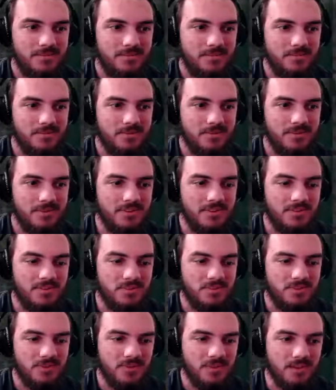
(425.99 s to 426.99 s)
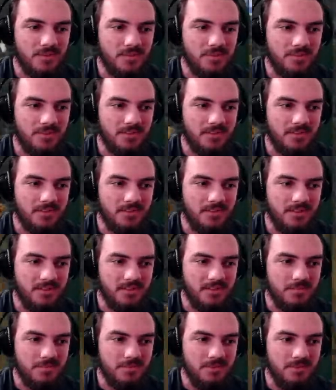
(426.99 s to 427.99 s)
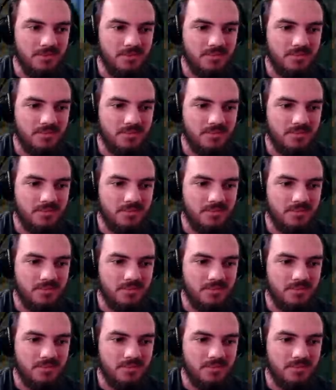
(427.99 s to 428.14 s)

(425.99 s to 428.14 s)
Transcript: Boy, that was more complicated than it needed to be.